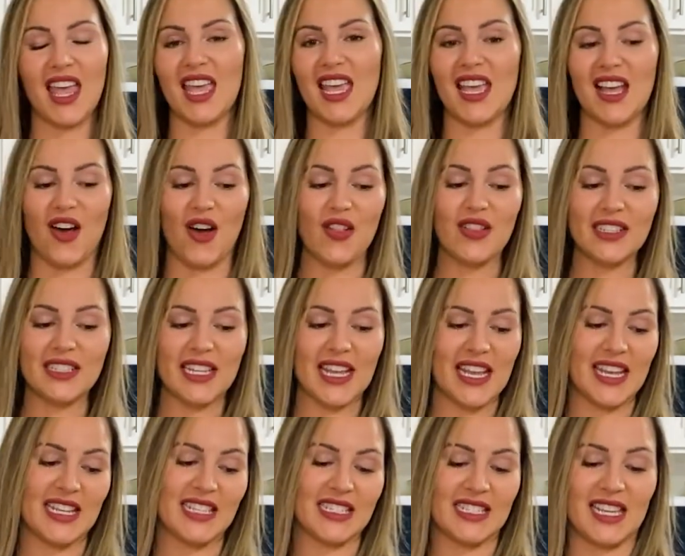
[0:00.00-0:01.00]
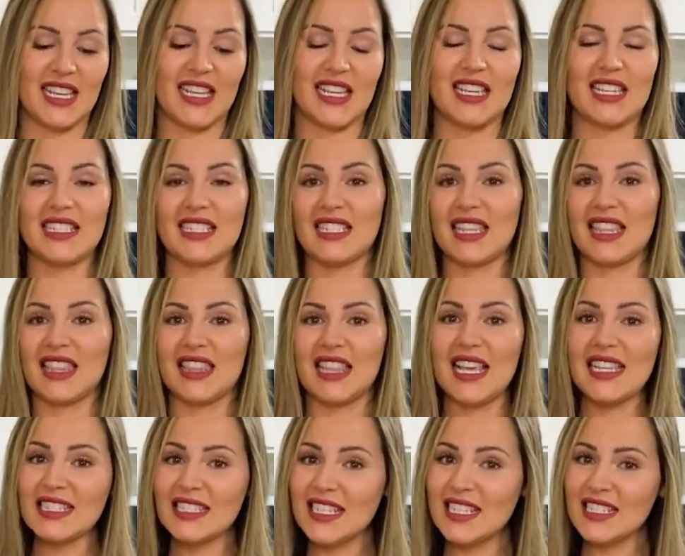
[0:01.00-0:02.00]
All it takes is
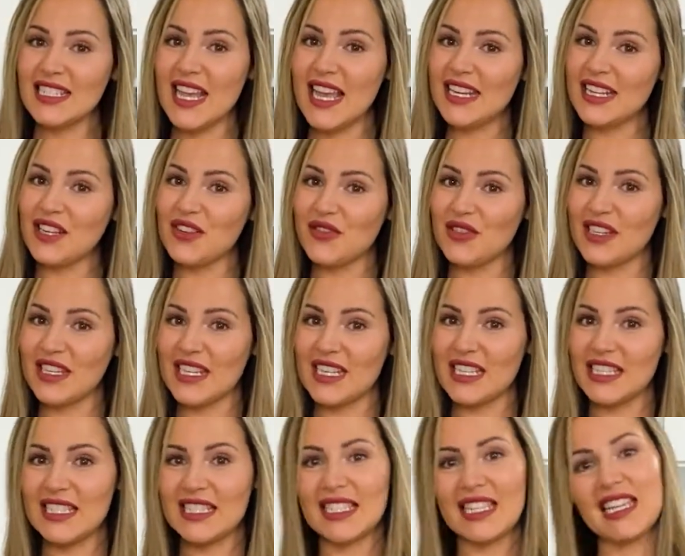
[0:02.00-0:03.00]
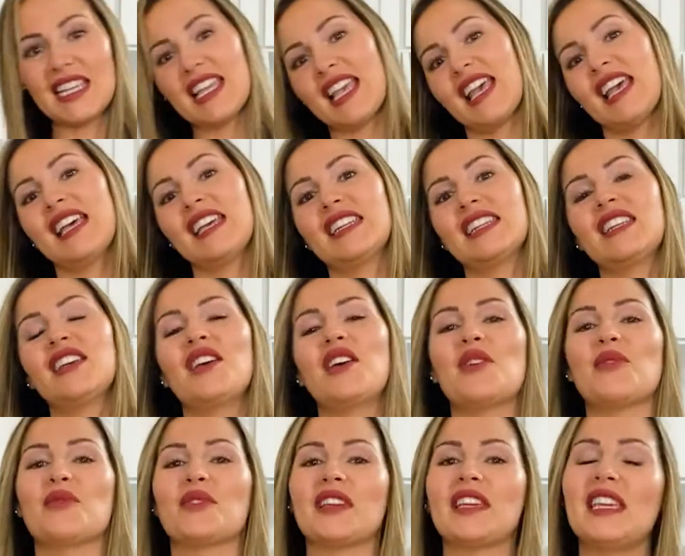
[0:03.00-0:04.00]
less than 10 ingredients. Again,
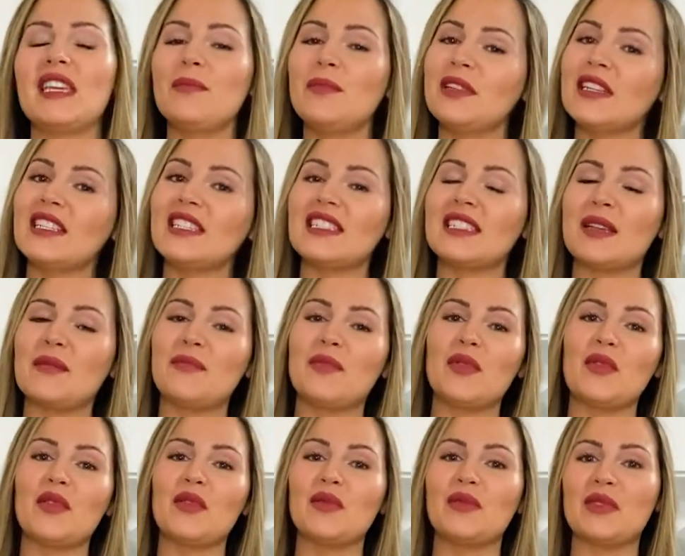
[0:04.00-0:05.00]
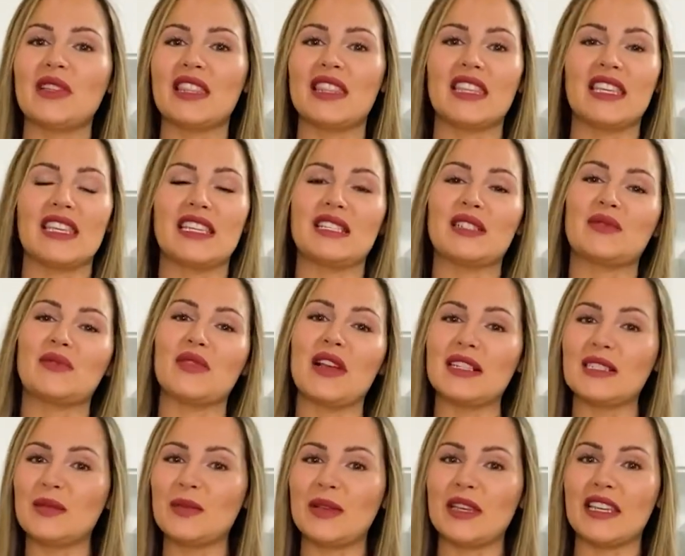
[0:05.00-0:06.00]
we're keeping it simple with these
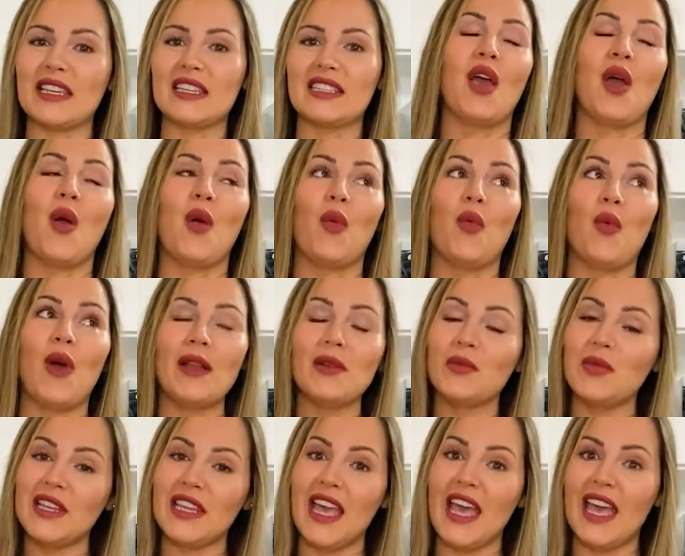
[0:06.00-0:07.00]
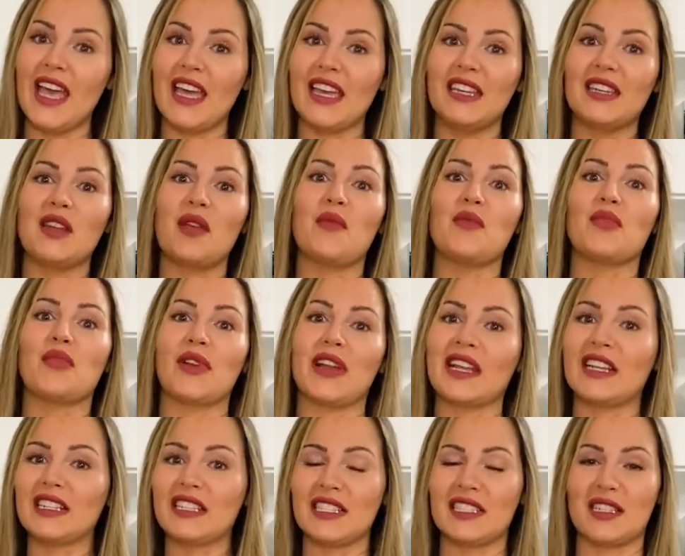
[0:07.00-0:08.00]
recipes. When we can,
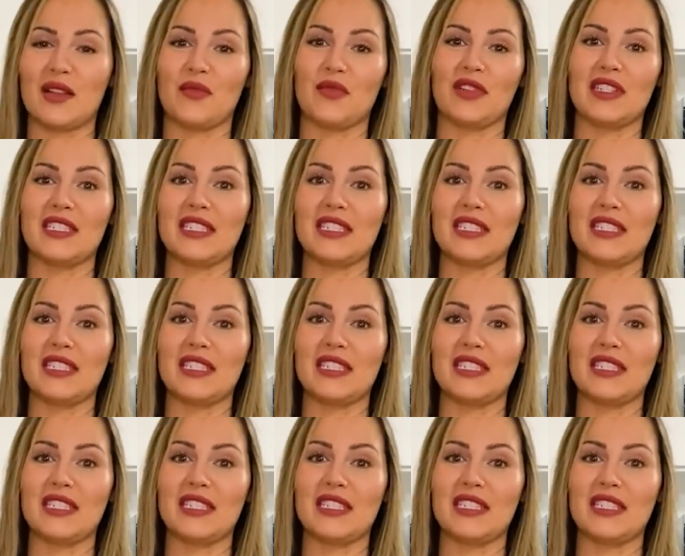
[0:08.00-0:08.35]
bring to someone's